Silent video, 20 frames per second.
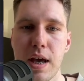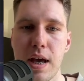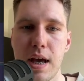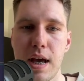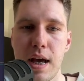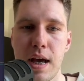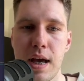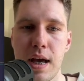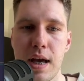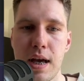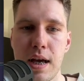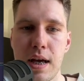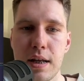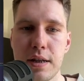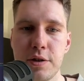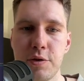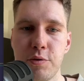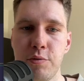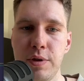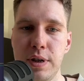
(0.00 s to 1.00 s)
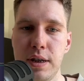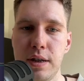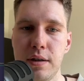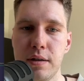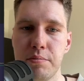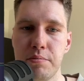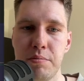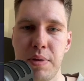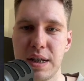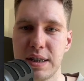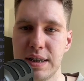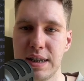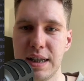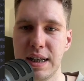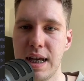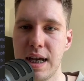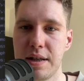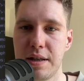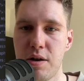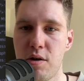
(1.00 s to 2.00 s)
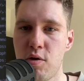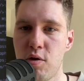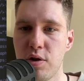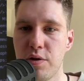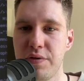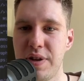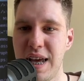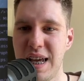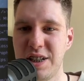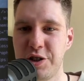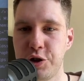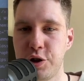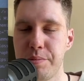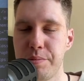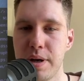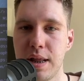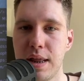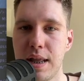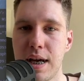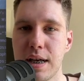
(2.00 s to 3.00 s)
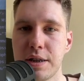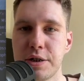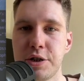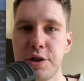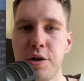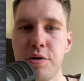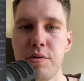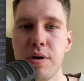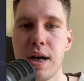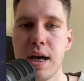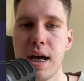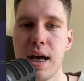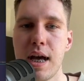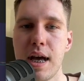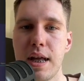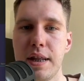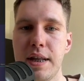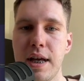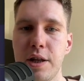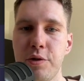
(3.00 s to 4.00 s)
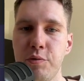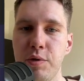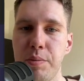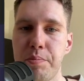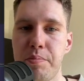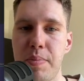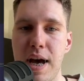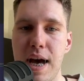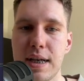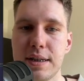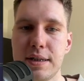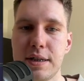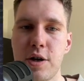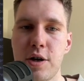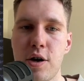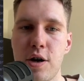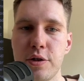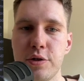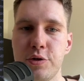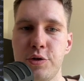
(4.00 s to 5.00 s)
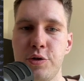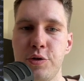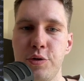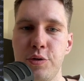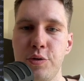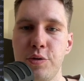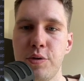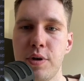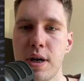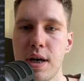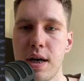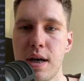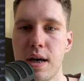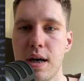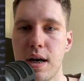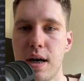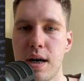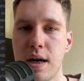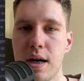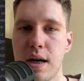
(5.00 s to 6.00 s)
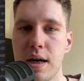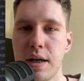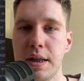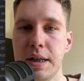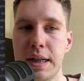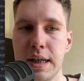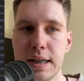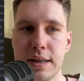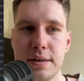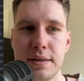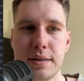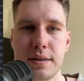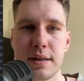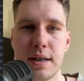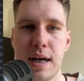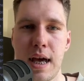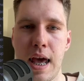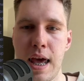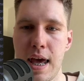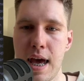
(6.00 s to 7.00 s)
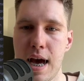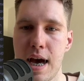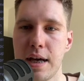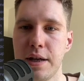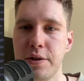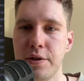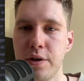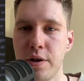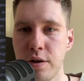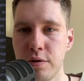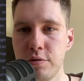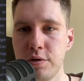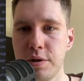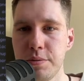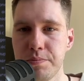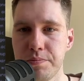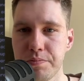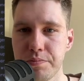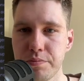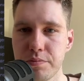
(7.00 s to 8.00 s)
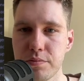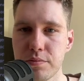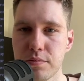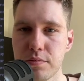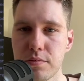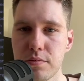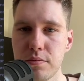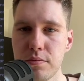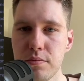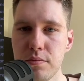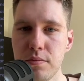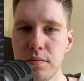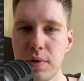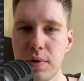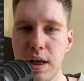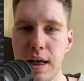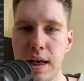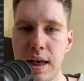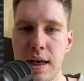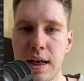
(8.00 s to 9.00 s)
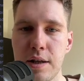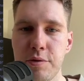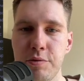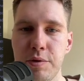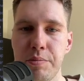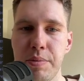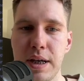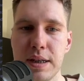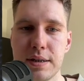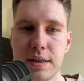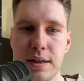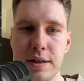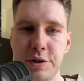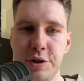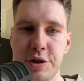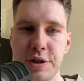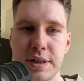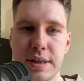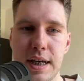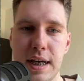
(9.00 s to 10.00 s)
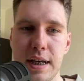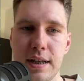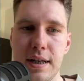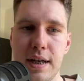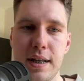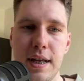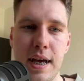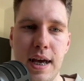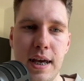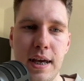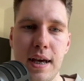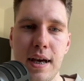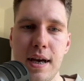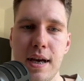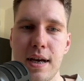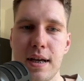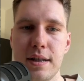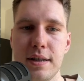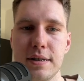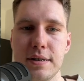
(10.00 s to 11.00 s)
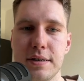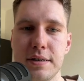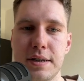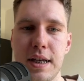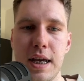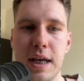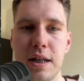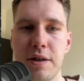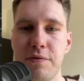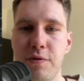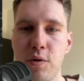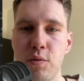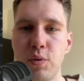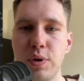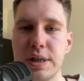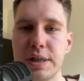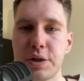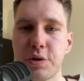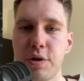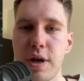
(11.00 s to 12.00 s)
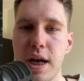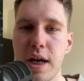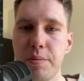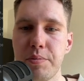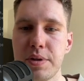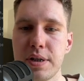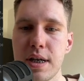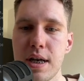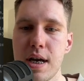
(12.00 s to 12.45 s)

and we basically get all of the HTML like so. Then we pass it on to this AI node, and we basically just say that, hey, this is the info we scraped.